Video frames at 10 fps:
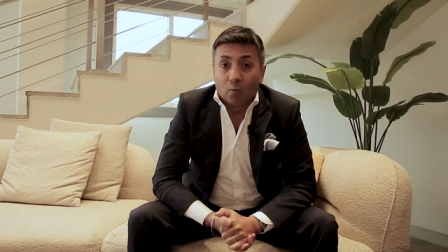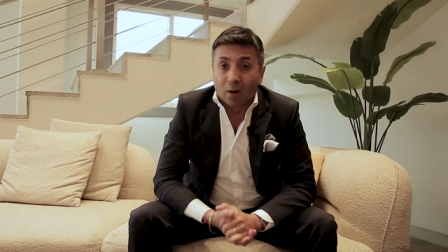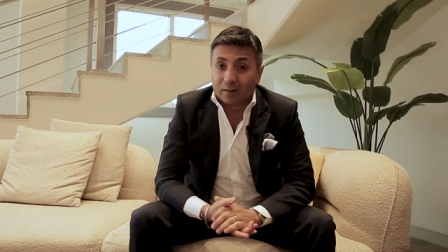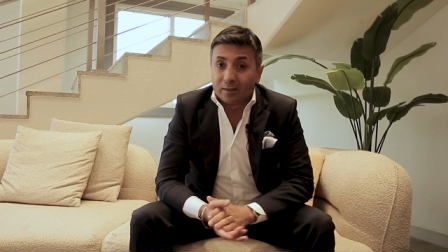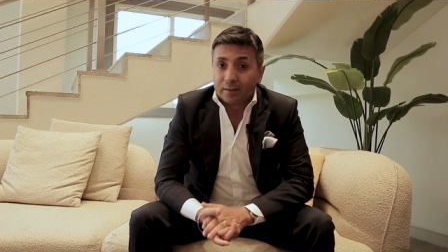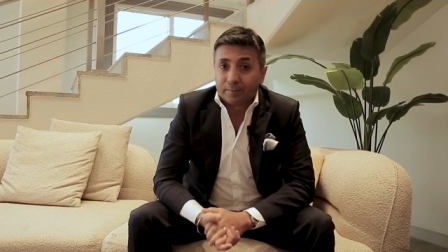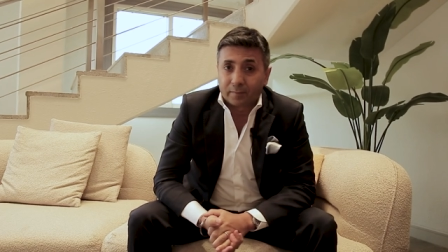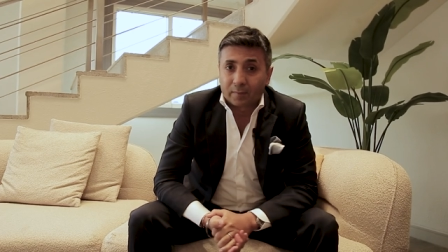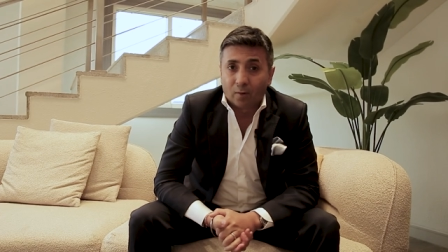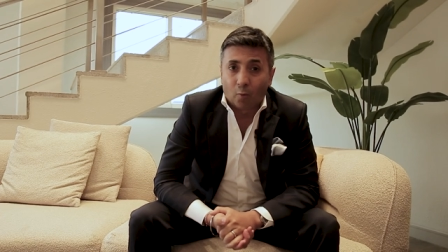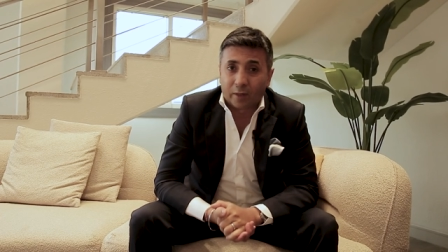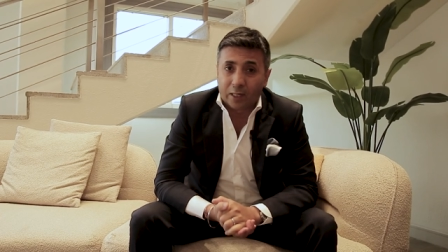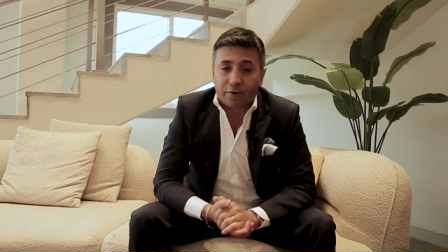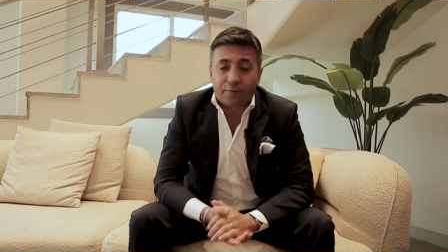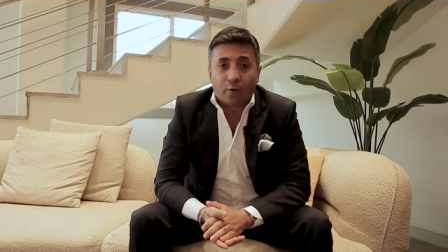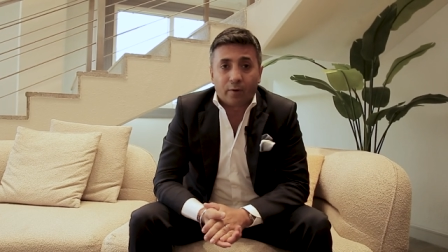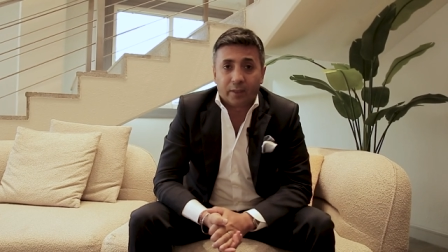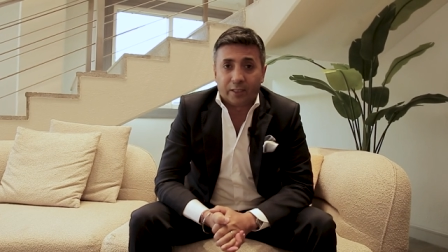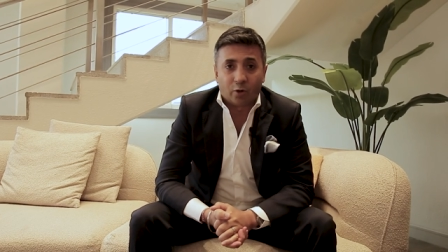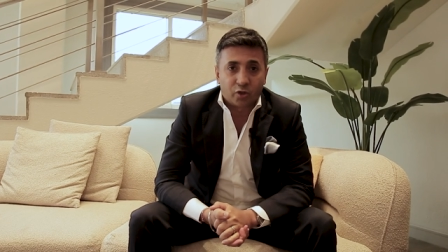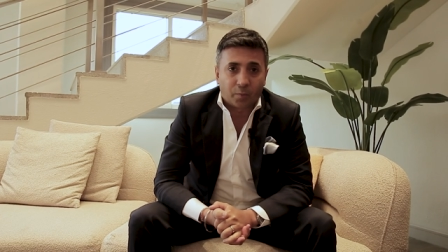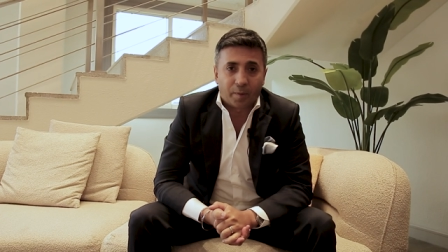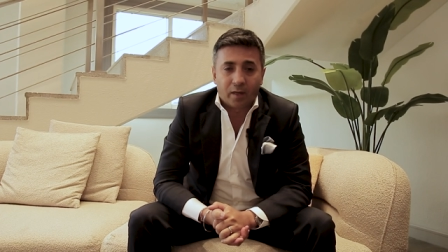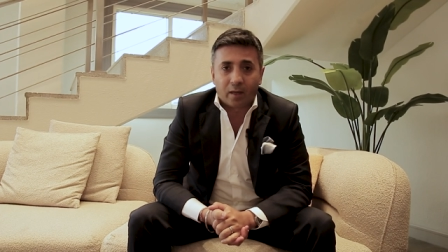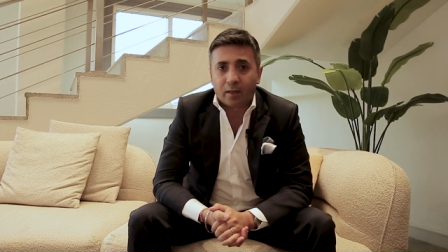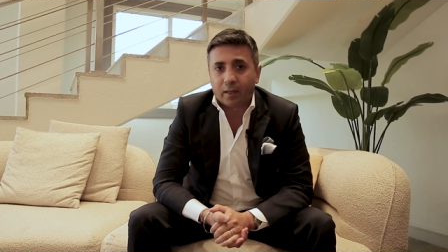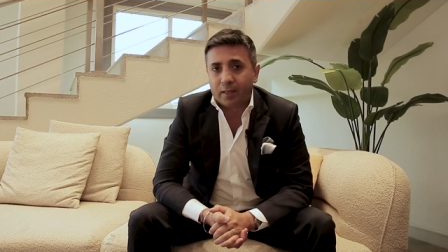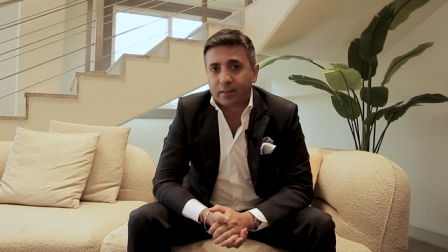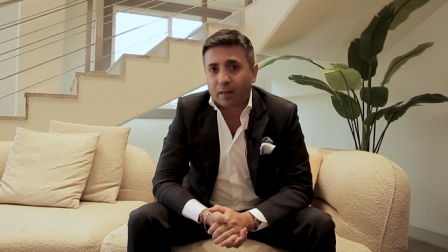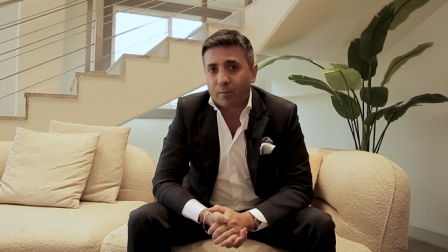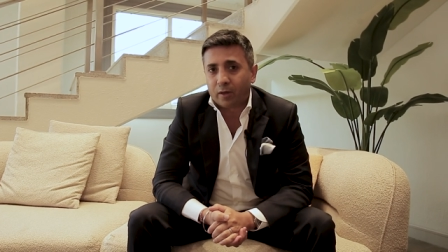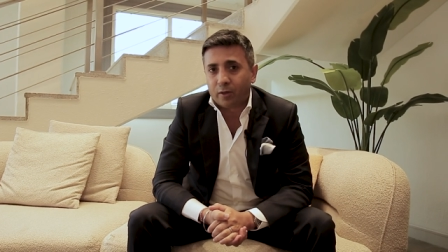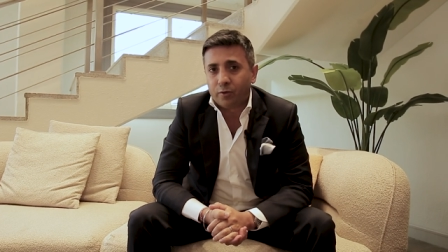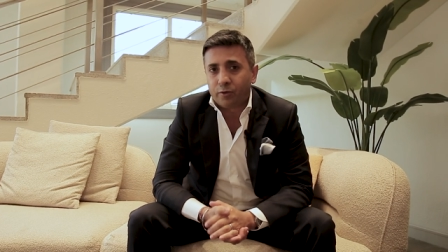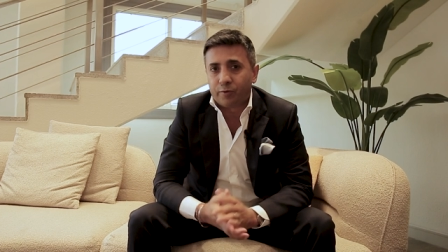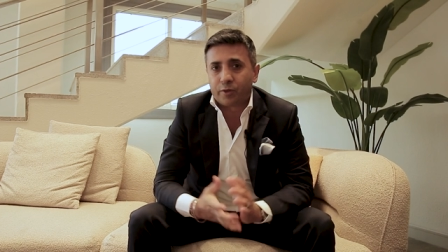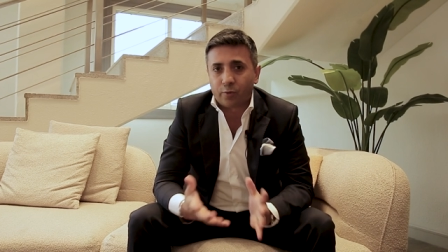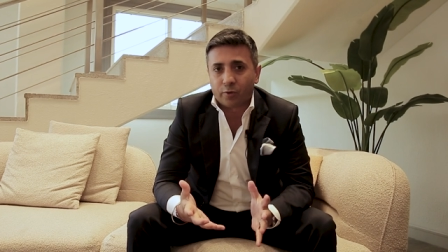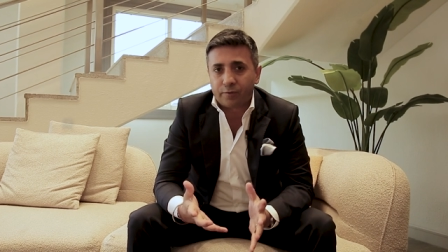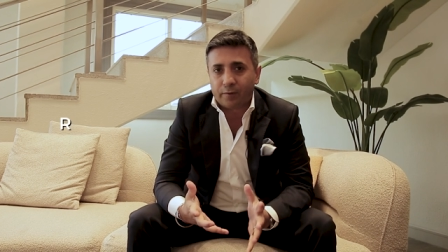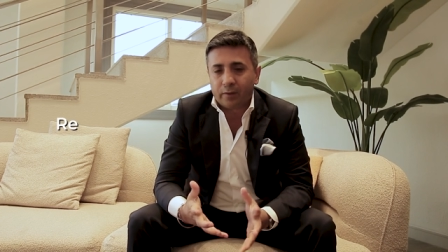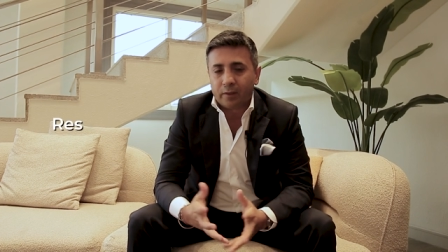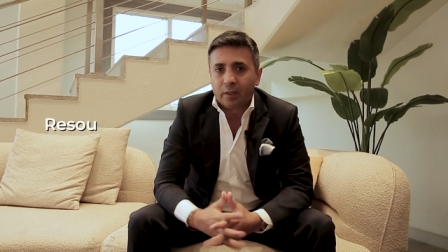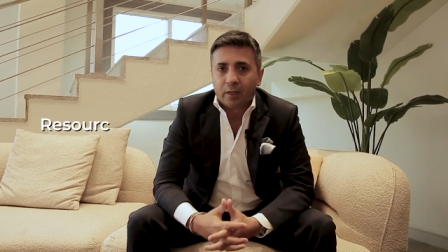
Well, what I look for in an entrepreneur is someone who's resourceful,